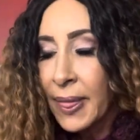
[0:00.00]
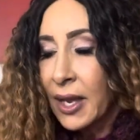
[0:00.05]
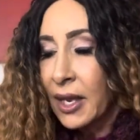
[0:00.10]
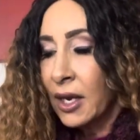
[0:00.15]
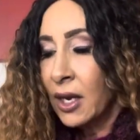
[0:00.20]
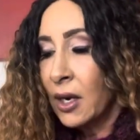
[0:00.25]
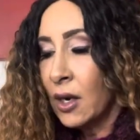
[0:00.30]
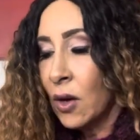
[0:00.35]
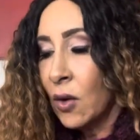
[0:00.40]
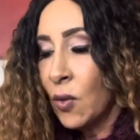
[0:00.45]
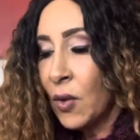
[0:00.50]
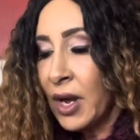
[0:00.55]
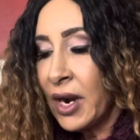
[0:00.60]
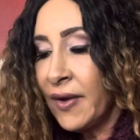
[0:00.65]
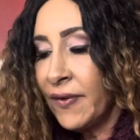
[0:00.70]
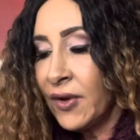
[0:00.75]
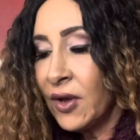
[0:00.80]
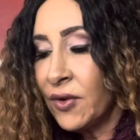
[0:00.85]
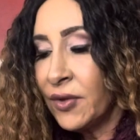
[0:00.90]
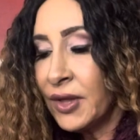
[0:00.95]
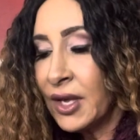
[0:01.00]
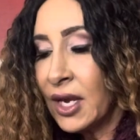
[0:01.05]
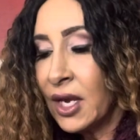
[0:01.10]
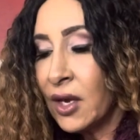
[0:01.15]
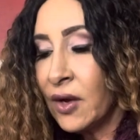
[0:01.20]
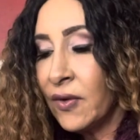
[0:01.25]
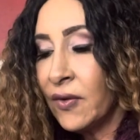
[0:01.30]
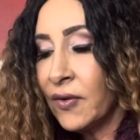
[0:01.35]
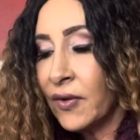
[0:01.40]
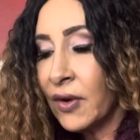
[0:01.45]
think
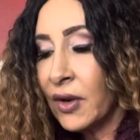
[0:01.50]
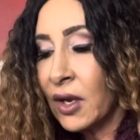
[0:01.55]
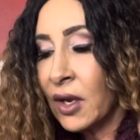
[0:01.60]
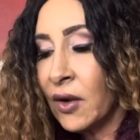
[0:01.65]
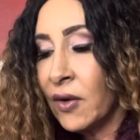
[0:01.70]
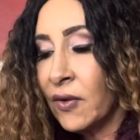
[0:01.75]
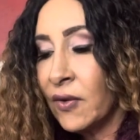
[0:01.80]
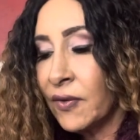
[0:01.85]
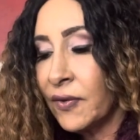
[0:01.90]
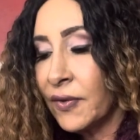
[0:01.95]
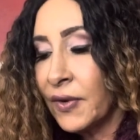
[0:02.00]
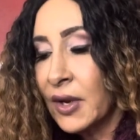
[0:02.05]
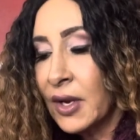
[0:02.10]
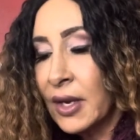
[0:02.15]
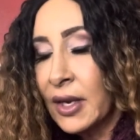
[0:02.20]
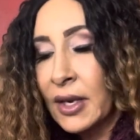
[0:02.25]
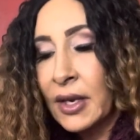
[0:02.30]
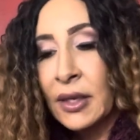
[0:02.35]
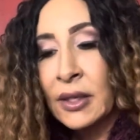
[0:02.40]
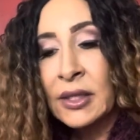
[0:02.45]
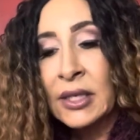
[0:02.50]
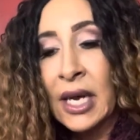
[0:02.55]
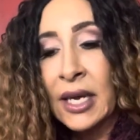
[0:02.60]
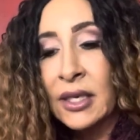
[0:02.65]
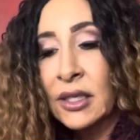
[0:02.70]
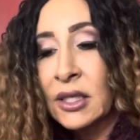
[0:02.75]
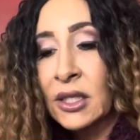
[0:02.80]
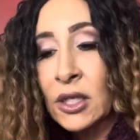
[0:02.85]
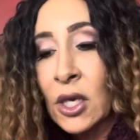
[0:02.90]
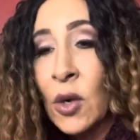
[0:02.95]
you've done
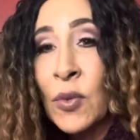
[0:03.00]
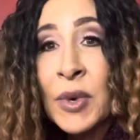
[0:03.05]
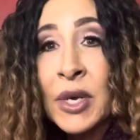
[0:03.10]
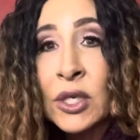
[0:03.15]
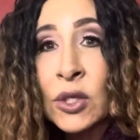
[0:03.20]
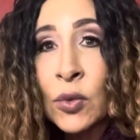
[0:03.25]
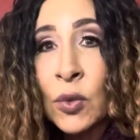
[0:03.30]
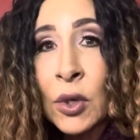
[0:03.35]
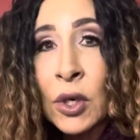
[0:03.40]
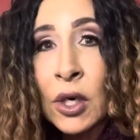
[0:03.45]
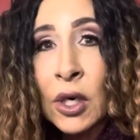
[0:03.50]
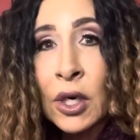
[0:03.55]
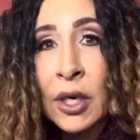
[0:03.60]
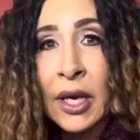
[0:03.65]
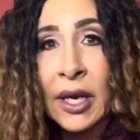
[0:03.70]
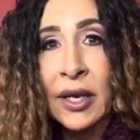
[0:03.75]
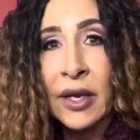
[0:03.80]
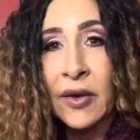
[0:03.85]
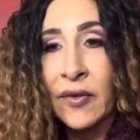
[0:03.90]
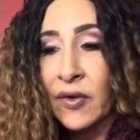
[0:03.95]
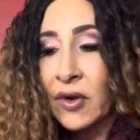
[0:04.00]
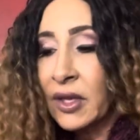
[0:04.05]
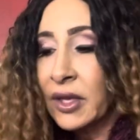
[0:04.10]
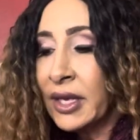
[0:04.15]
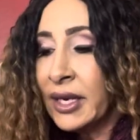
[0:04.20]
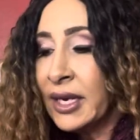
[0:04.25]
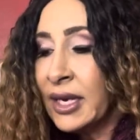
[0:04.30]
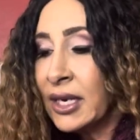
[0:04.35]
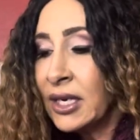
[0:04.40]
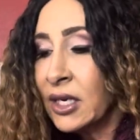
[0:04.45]
so much work, and you've
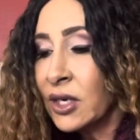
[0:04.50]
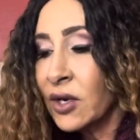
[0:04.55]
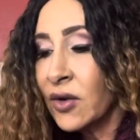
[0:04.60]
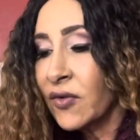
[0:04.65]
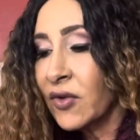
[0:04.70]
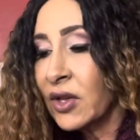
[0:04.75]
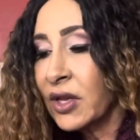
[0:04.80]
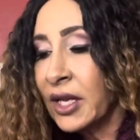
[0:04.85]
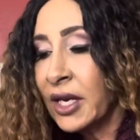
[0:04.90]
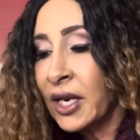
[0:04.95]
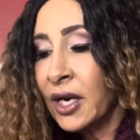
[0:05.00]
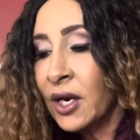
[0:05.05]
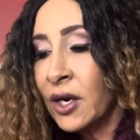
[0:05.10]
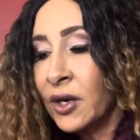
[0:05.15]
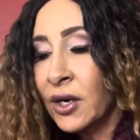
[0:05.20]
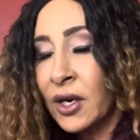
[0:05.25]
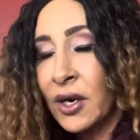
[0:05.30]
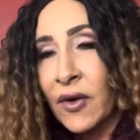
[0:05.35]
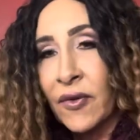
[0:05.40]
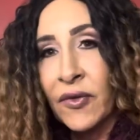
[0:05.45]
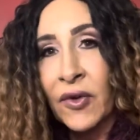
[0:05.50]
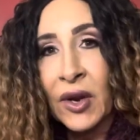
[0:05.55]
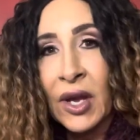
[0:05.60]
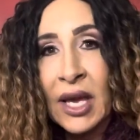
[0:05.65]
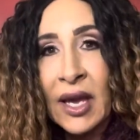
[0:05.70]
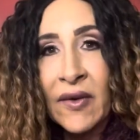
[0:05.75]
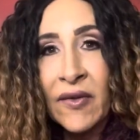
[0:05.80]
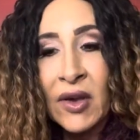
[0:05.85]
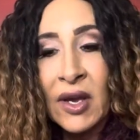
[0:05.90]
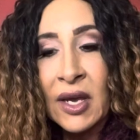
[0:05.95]
cleaned and you've cleared and you've
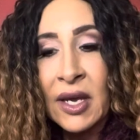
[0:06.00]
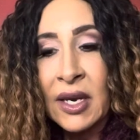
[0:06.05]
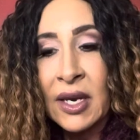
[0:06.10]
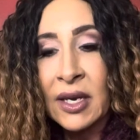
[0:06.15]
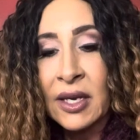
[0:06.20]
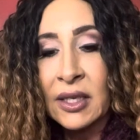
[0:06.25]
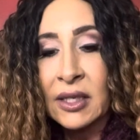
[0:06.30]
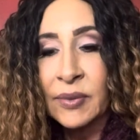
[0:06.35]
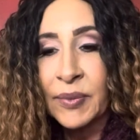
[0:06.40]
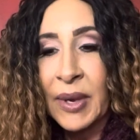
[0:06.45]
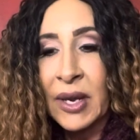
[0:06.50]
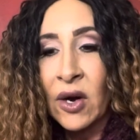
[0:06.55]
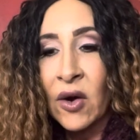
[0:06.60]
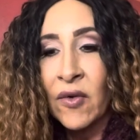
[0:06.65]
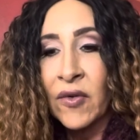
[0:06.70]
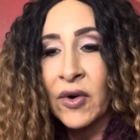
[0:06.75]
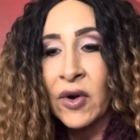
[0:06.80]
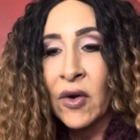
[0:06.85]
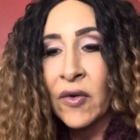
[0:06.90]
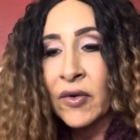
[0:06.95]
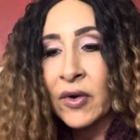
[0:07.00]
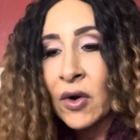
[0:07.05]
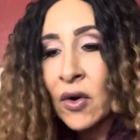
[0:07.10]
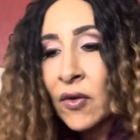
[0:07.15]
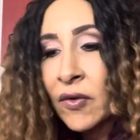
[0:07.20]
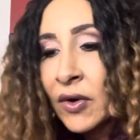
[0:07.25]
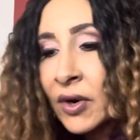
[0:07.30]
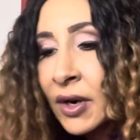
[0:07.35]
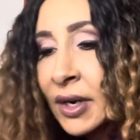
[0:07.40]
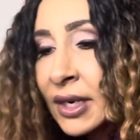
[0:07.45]
forgiven, and it's been over and over and
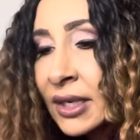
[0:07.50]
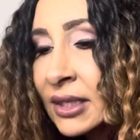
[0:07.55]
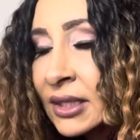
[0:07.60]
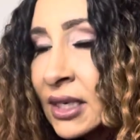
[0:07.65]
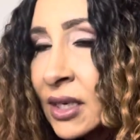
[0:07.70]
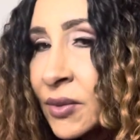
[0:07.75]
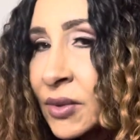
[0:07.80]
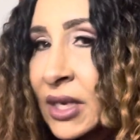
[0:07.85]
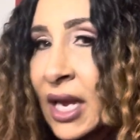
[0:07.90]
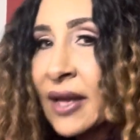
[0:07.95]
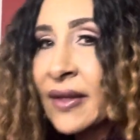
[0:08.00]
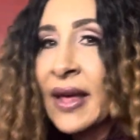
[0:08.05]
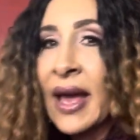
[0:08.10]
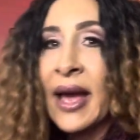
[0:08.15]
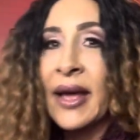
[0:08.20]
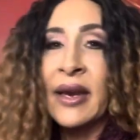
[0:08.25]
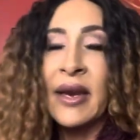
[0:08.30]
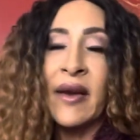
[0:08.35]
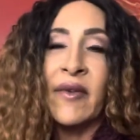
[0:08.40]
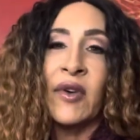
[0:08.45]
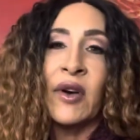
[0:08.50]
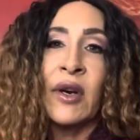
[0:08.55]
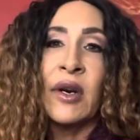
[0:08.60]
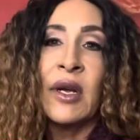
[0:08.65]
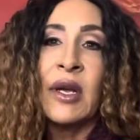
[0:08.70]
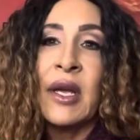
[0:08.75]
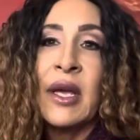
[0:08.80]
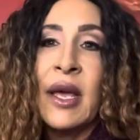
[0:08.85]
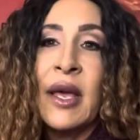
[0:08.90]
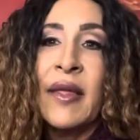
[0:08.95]
over, and it seems like that never
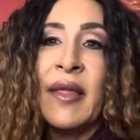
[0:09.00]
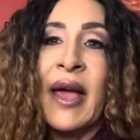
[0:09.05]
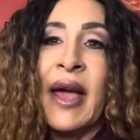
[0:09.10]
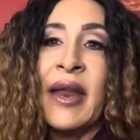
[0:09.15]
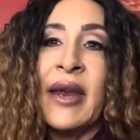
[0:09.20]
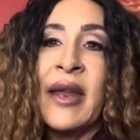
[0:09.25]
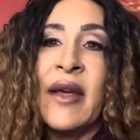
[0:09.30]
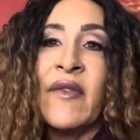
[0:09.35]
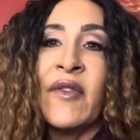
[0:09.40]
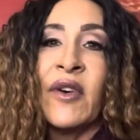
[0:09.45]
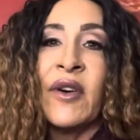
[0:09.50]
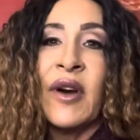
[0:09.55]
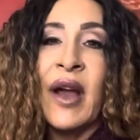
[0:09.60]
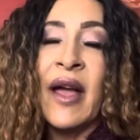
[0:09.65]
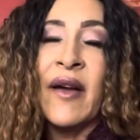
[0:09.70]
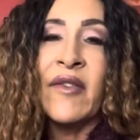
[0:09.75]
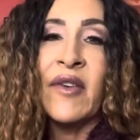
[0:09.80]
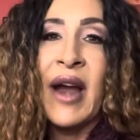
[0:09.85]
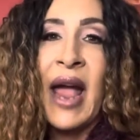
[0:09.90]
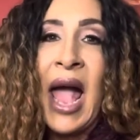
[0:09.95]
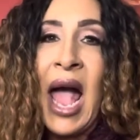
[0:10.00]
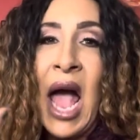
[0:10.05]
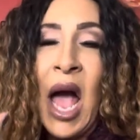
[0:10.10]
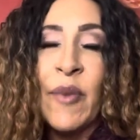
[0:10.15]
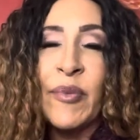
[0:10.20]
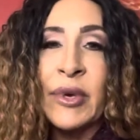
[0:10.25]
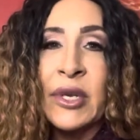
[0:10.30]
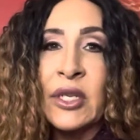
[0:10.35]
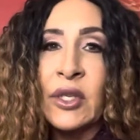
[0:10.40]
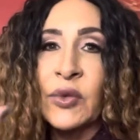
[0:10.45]
ever
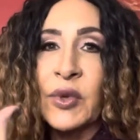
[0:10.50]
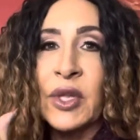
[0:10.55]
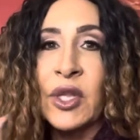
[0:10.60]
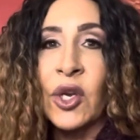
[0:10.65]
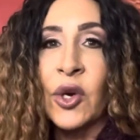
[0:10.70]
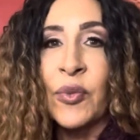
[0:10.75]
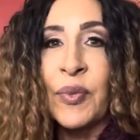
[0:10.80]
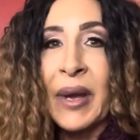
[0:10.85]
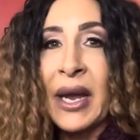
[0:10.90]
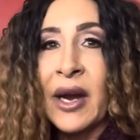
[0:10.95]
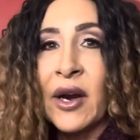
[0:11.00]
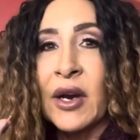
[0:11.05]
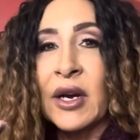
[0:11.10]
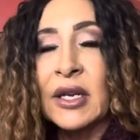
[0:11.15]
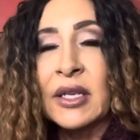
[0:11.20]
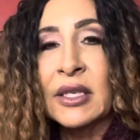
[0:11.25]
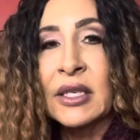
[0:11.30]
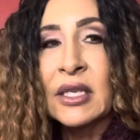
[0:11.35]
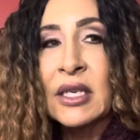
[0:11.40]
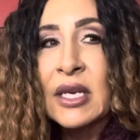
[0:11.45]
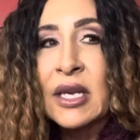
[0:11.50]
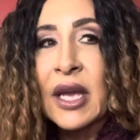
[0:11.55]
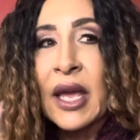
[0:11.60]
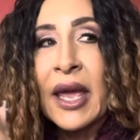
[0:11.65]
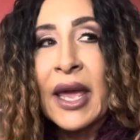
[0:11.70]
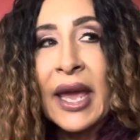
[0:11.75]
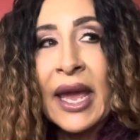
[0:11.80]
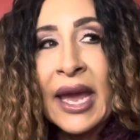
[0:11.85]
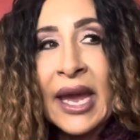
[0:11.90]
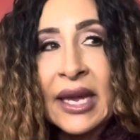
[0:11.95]
happens with your parents.
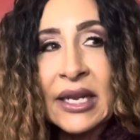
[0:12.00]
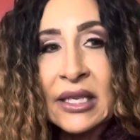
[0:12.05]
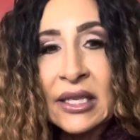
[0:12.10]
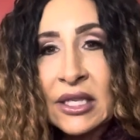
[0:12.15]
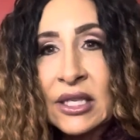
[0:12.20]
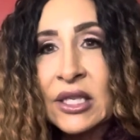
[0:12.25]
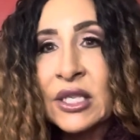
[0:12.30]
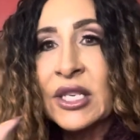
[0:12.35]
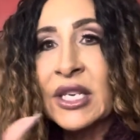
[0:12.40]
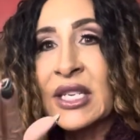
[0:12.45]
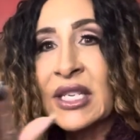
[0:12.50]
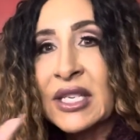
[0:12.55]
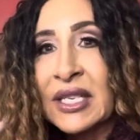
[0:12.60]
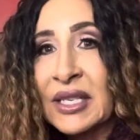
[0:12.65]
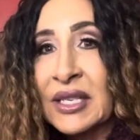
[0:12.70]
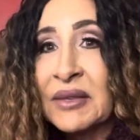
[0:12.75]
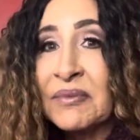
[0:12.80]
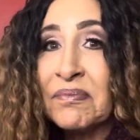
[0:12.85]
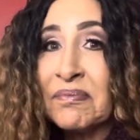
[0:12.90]
It's just,